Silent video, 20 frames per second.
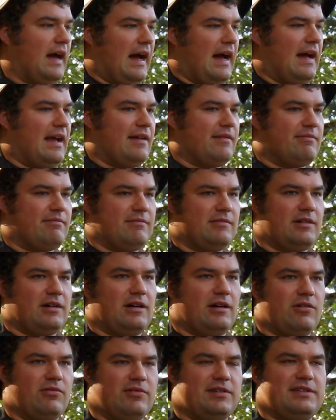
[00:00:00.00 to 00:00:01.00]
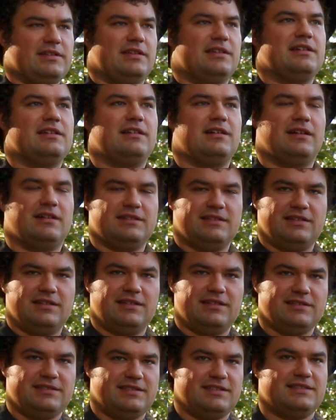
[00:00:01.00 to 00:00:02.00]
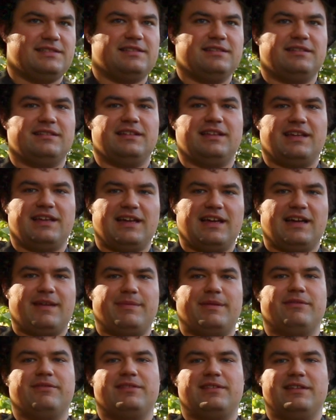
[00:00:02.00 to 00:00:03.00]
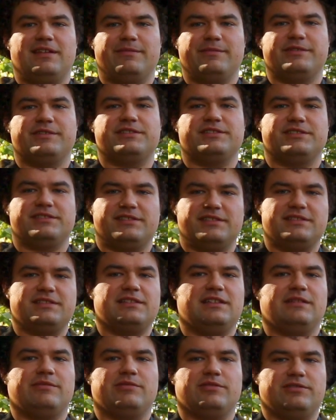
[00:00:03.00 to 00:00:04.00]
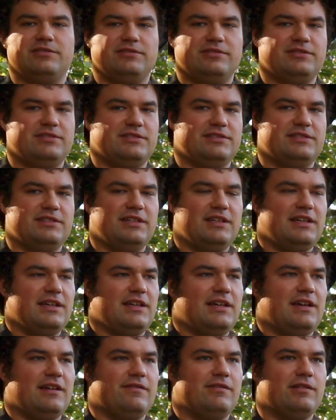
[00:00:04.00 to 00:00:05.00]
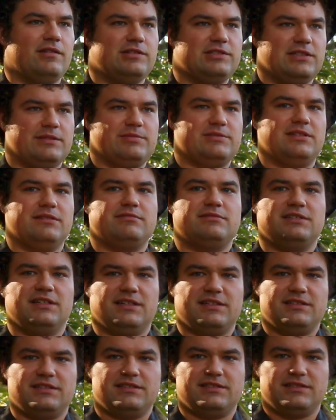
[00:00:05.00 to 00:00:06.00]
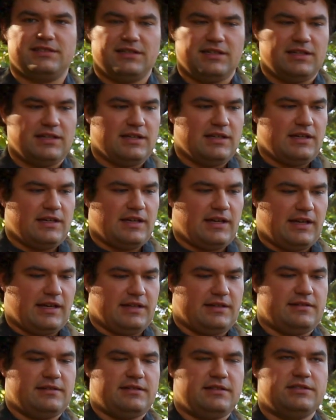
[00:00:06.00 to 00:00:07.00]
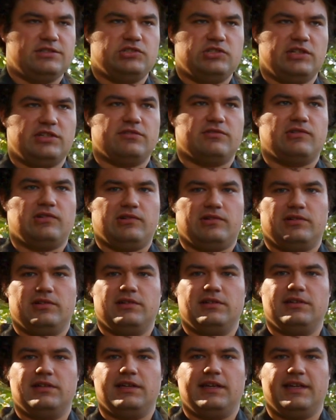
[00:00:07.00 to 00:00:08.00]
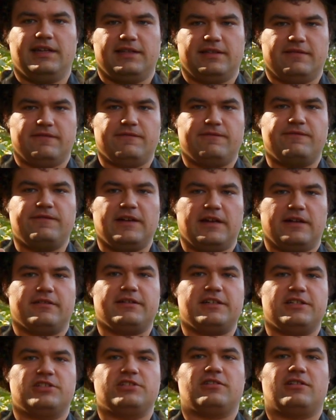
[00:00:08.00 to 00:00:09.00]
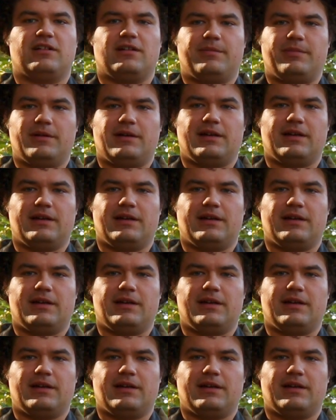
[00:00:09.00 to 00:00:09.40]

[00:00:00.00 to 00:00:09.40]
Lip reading: I am always consistently happy with the images this thing produces of close-up subjects. And in general, it is very sharp.